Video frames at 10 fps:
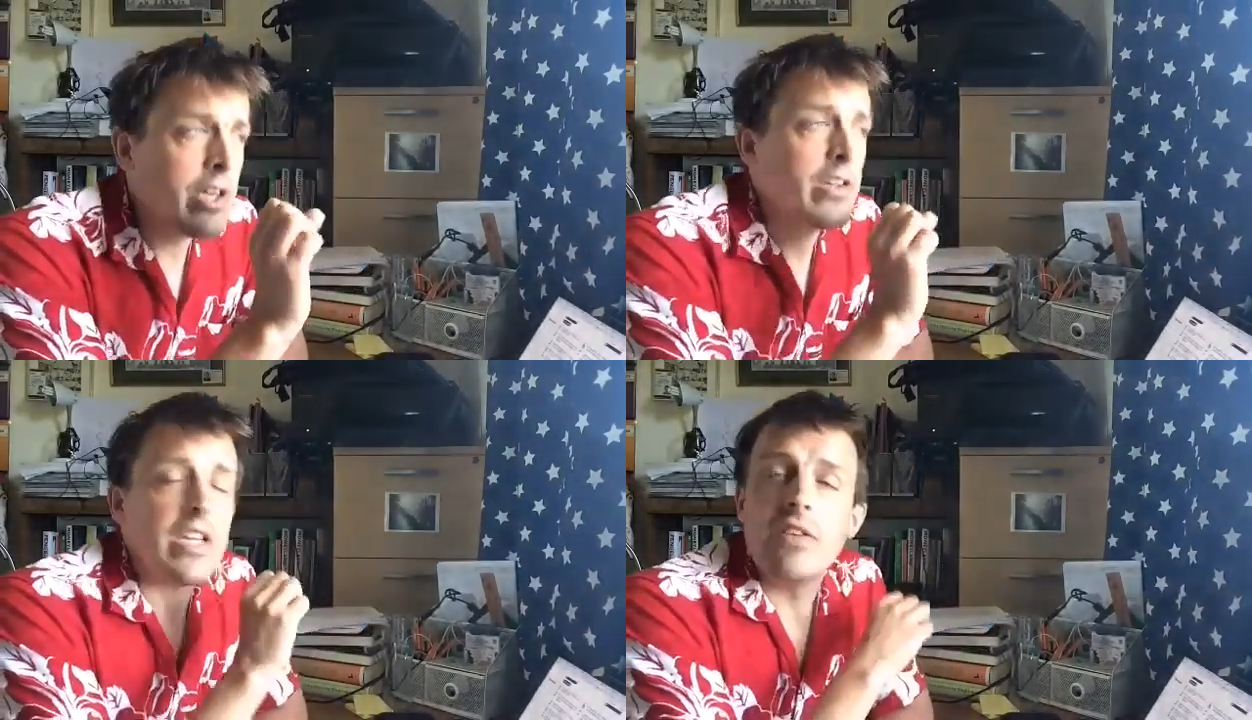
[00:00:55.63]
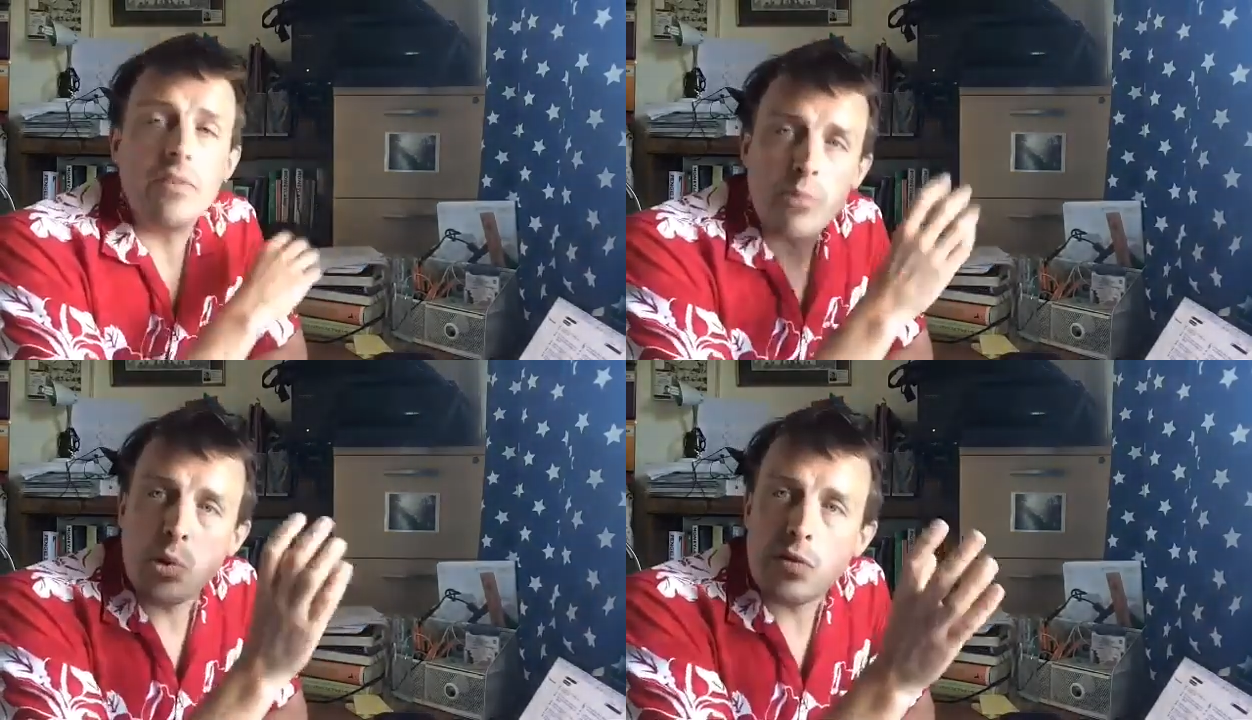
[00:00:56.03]
that
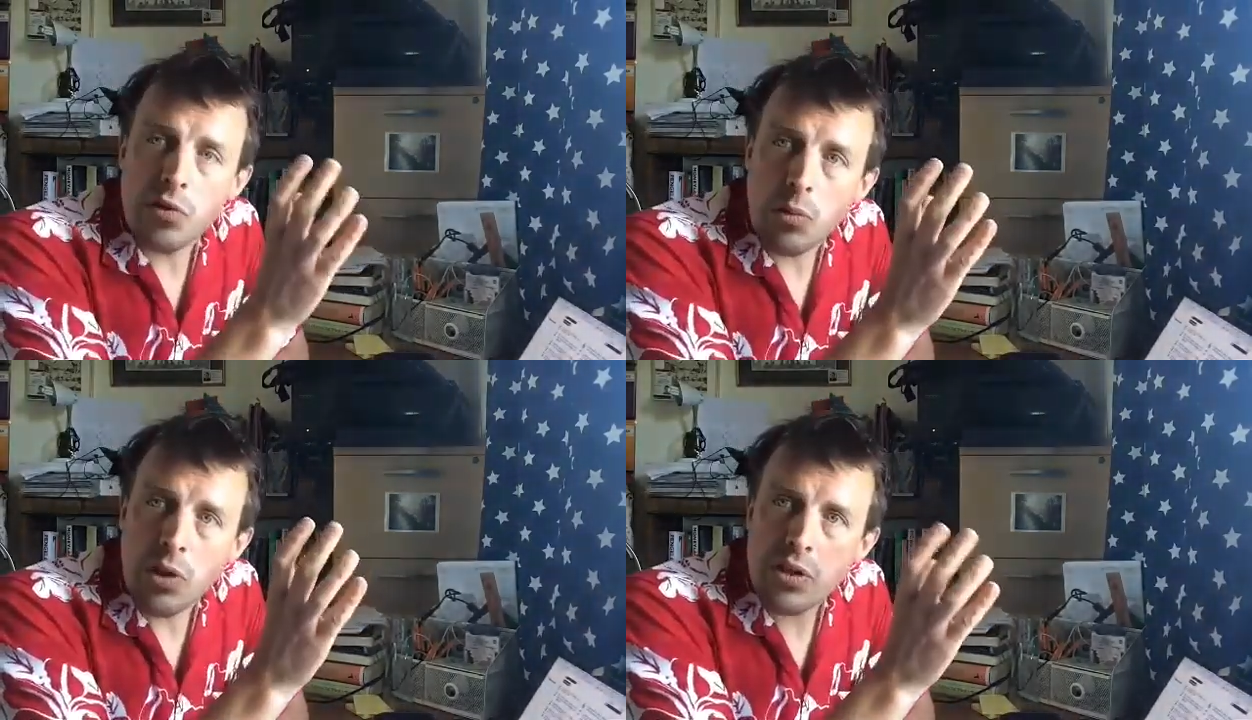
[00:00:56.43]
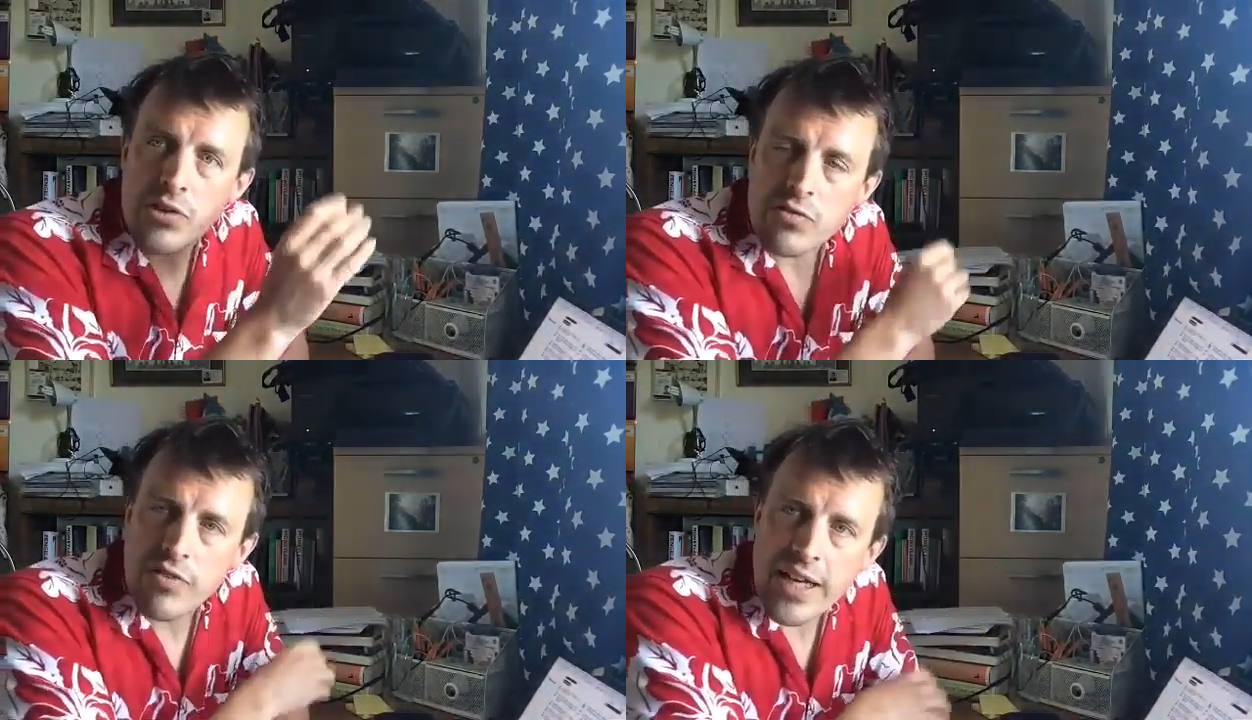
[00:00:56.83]
even more of the world
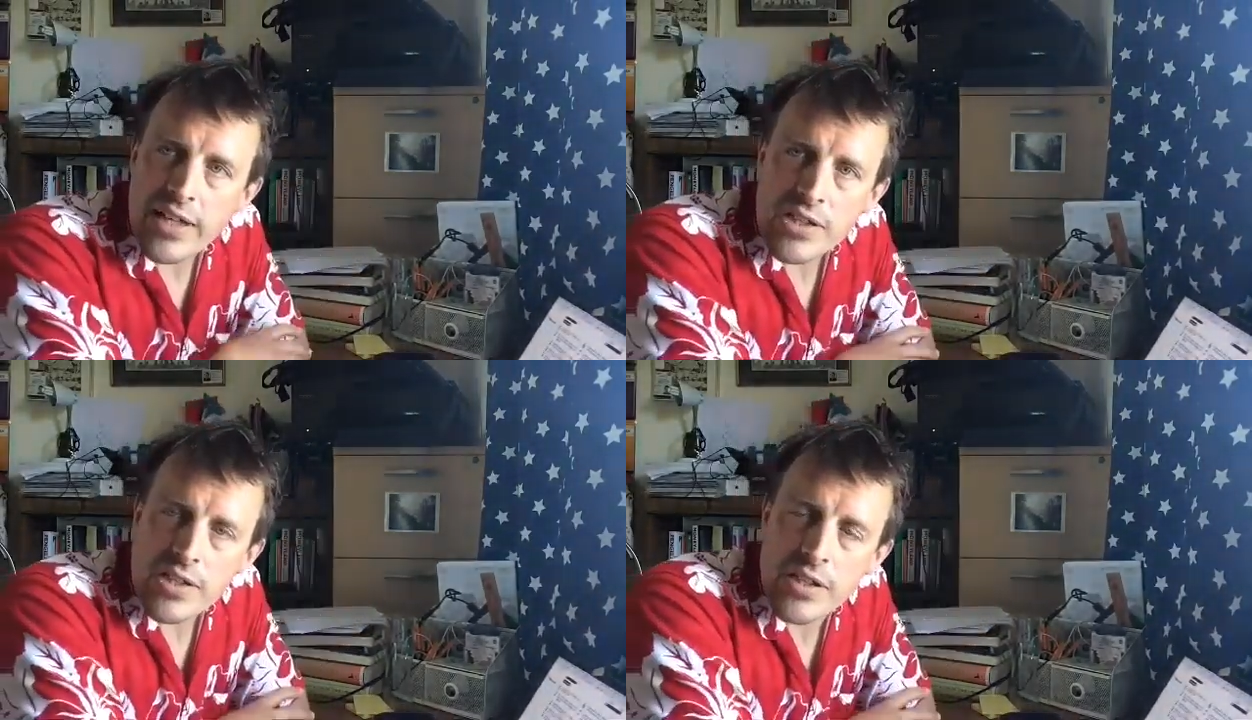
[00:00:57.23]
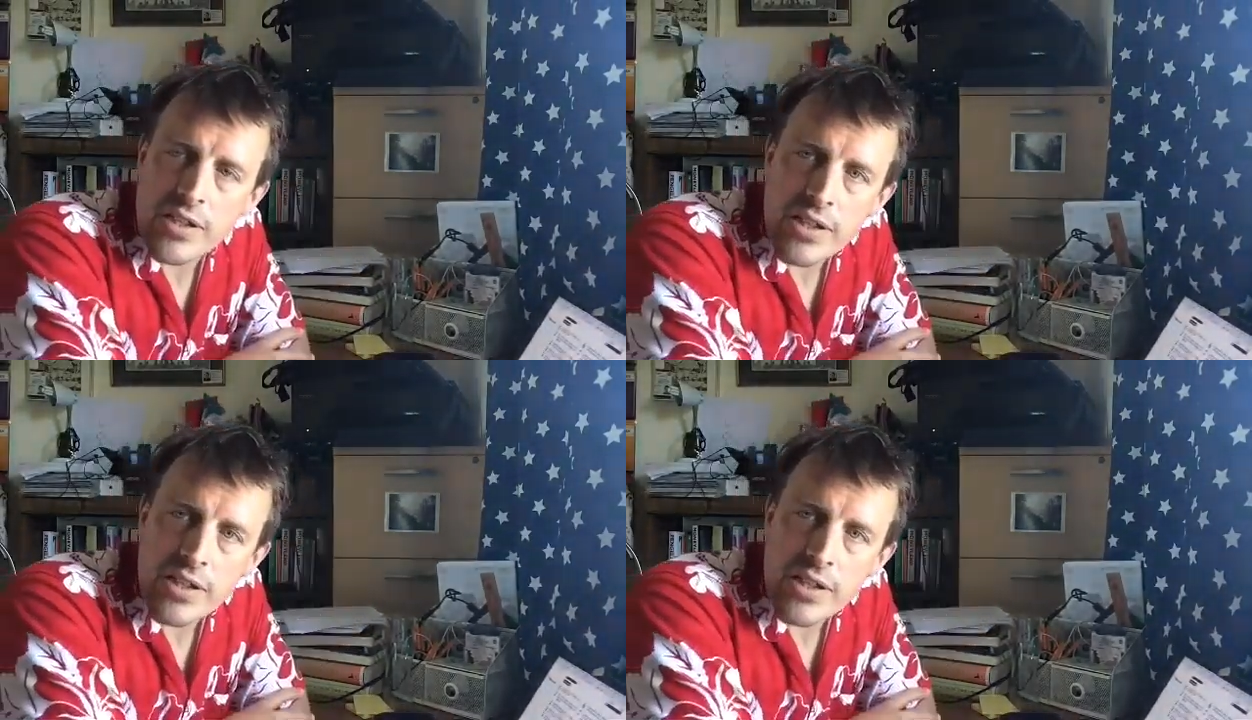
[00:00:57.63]
has vanished